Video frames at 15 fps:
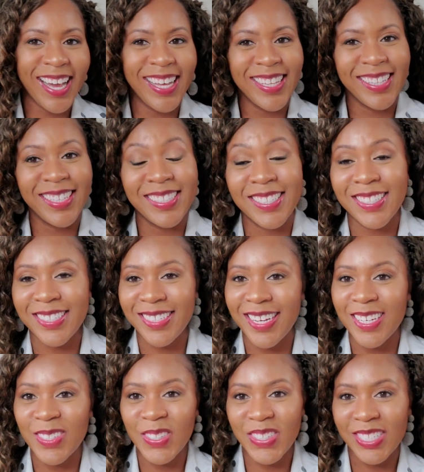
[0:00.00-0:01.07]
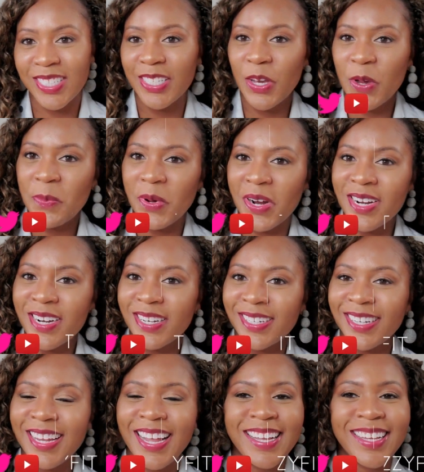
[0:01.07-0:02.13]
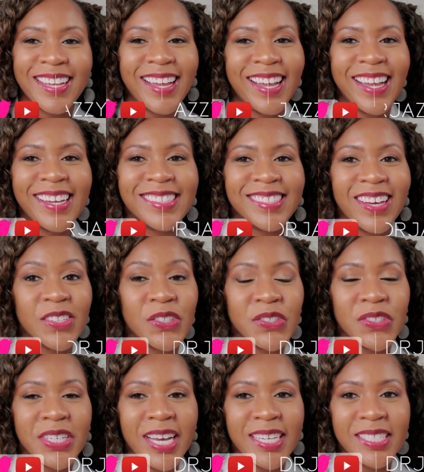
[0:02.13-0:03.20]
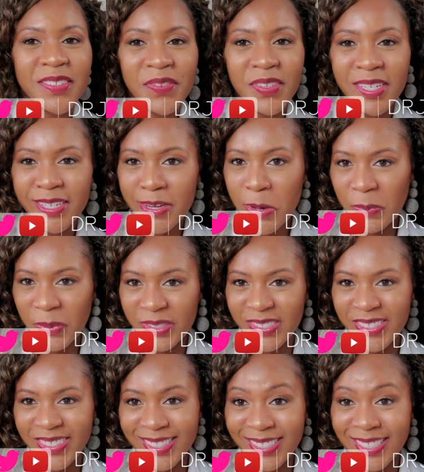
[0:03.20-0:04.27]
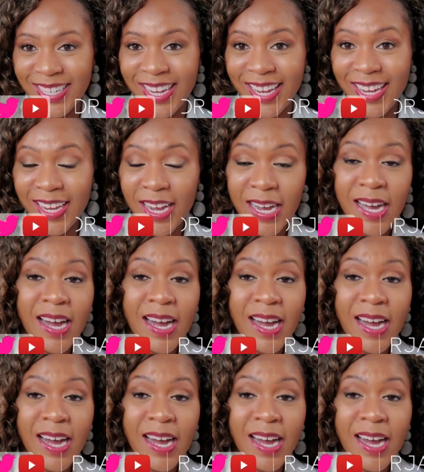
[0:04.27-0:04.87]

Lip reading: This is Dr. Giselle Martin, aka Dr. Jazzy Fit, coming to you today.